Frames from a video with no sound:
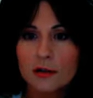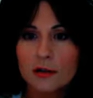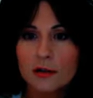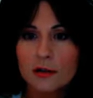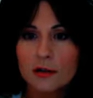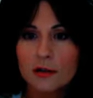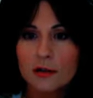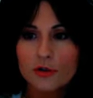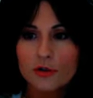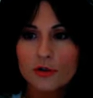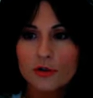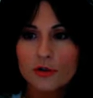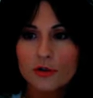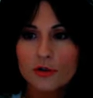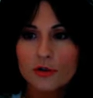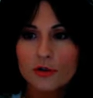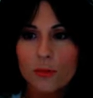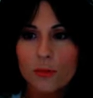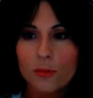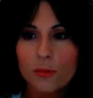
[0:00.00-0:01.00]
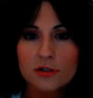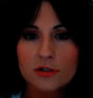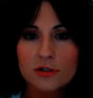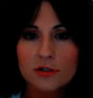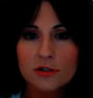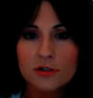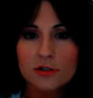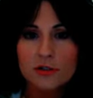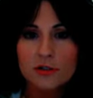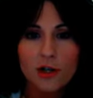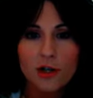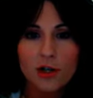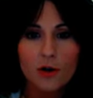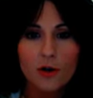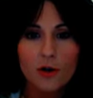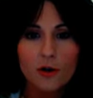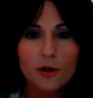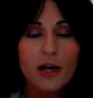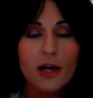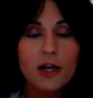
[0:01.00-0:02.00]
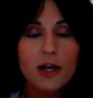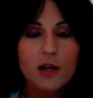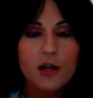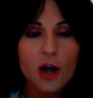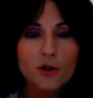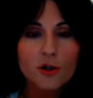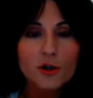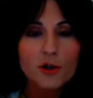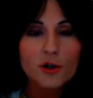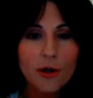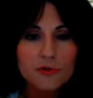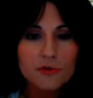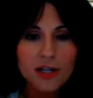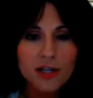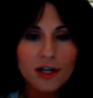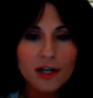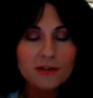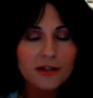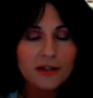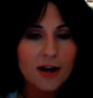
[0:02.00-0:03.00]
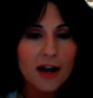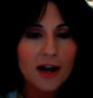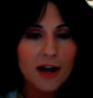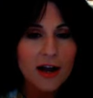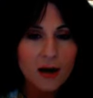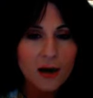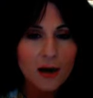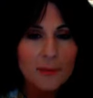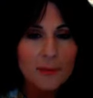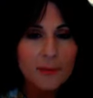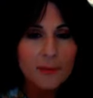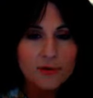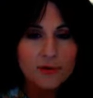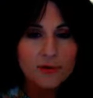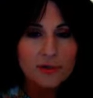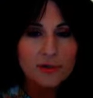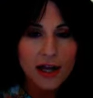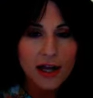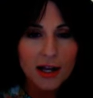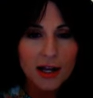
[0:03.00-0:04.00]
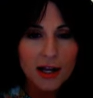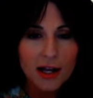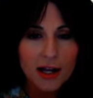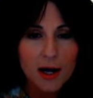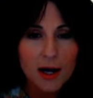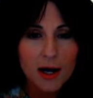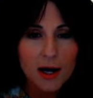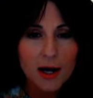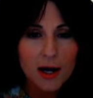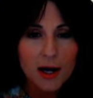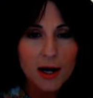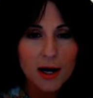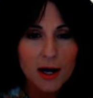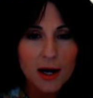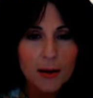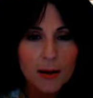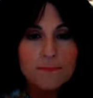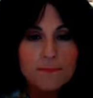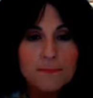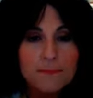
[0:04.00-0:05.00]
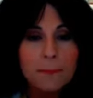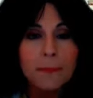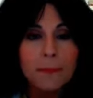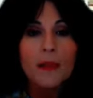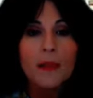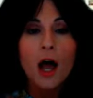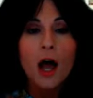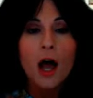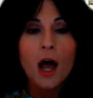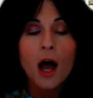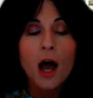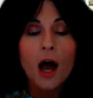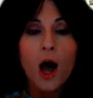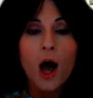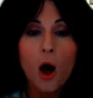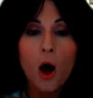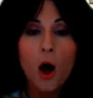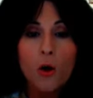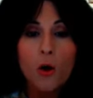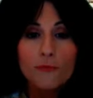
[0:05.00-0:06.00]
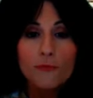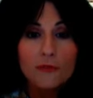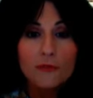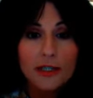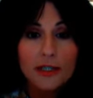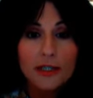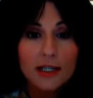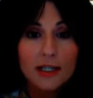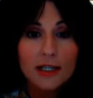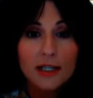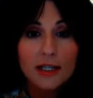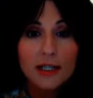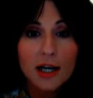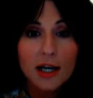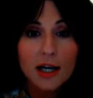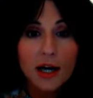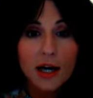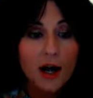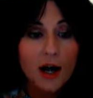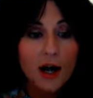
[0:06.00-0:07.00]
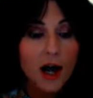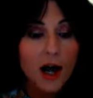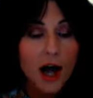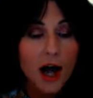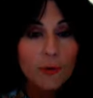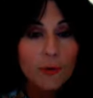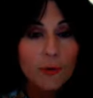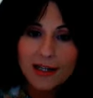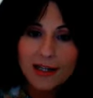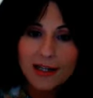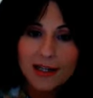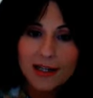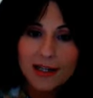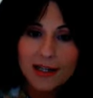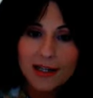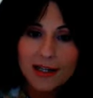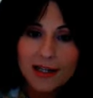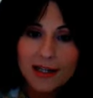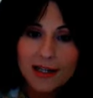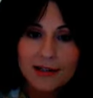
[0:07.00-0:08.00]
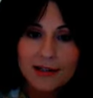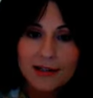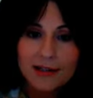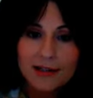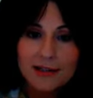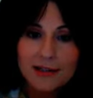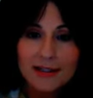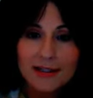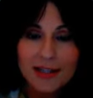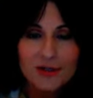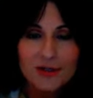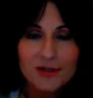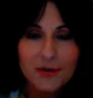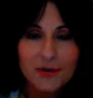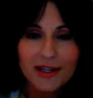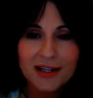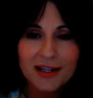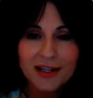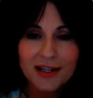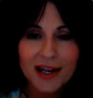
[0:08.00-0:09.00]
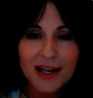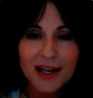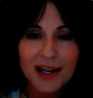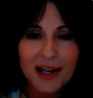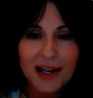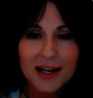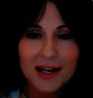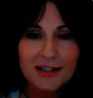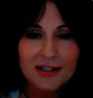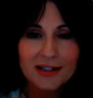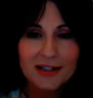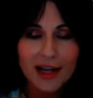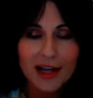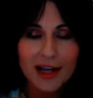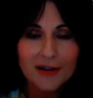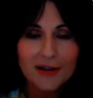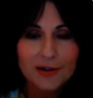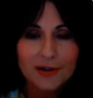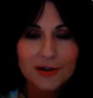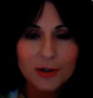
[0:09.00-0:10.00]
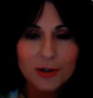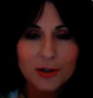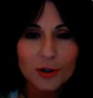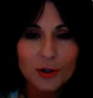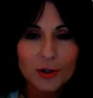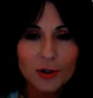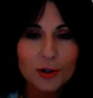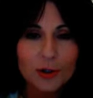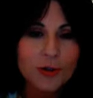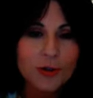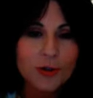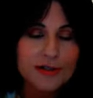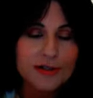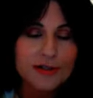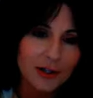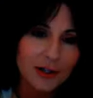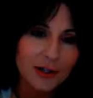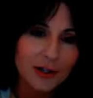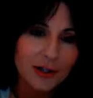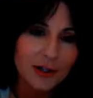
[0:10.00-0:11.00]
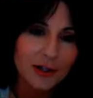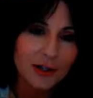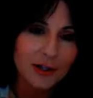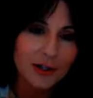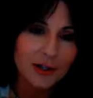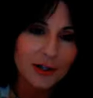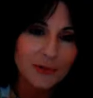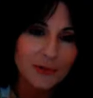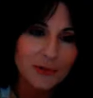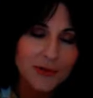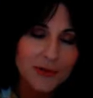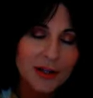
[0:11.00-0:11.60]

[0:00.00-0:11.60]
and love her so much. So to all you mothers out there, have a great Mother's Day. Hopefully I will be back next week and have something new and exciting to tell you.